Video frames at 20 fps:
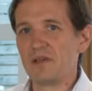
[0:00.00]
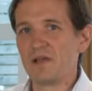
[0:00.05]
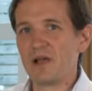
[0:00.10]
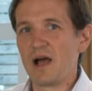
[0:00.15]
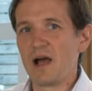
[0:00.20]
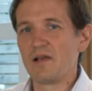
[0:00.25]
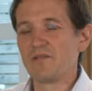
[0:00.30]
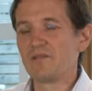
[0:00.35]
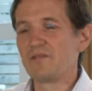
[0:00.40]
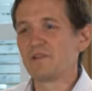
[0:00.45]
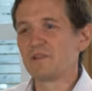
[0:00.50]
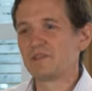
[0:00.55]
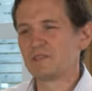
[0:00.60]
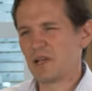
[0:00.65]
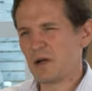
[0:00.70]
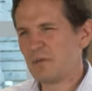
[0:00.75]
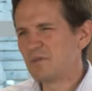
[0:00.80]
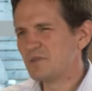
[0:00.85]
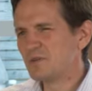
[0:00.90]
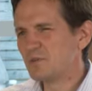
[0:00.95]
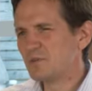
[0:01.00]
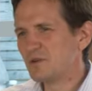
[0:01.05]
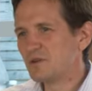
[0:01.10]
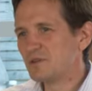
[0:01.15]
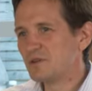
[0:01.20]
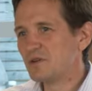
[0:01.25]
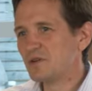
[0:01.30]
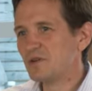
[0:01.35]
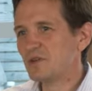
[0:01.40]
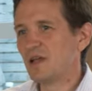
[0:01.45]
guy feels comfortable
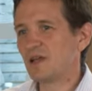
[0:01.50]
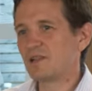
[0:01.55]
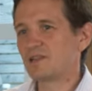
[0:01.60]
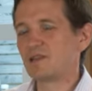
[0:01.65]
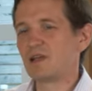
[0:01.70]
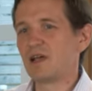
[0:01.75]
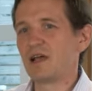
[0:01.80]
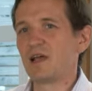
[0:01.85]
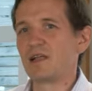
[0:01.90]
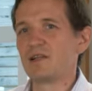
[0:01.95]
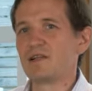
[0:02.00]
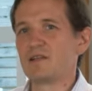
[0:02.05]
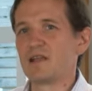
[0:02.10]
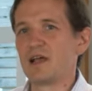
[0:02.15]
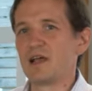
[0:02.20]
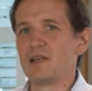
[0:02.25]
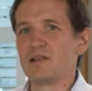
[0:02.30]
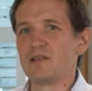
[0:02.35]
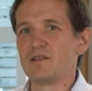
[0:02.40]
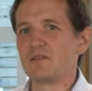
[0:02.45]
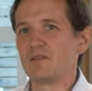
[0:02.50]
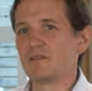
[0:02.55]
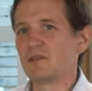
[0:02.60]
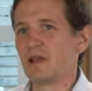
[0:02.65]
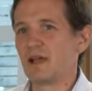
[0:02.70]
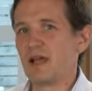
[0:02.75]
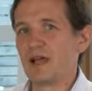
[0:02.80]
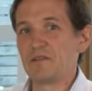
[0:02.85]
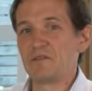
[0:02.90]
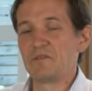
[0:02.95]
doing that and
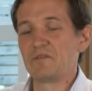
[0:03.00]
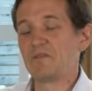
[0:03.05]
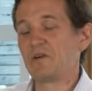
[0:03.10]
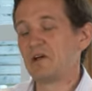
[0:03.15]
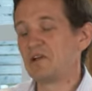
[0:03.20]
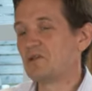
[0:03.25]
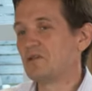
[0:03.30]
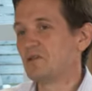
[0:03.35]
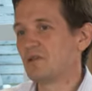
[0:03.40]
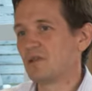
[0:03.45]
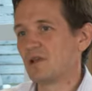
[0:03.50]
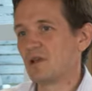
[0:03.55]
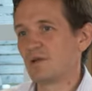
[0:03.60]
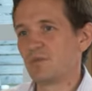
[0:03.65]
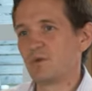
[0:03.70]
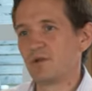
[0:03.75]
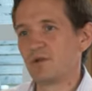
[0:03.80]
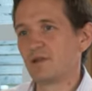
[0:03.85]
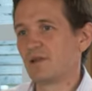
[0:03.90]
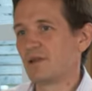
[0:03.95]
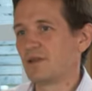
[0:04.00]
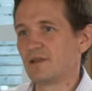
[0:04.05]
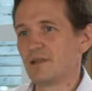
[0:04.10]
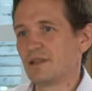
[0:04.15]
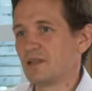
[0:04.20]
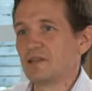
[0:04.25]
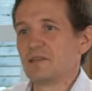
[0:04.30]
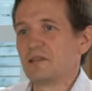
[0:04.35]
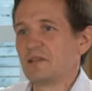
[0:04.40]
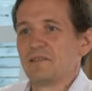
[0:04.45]
has fun doing that, well,
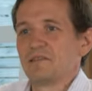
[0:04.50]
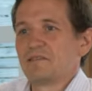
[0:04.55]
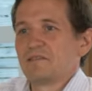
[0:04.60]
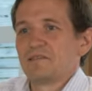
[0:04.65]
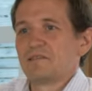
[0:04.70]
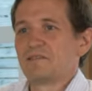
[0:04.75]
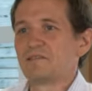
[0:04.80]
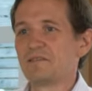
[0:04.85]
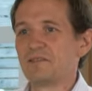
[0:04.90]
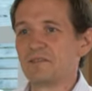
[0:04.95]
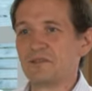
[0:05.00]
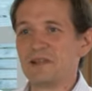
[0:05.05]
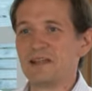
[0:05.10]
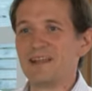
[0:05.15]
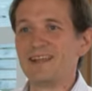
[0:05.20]
then that's, you know,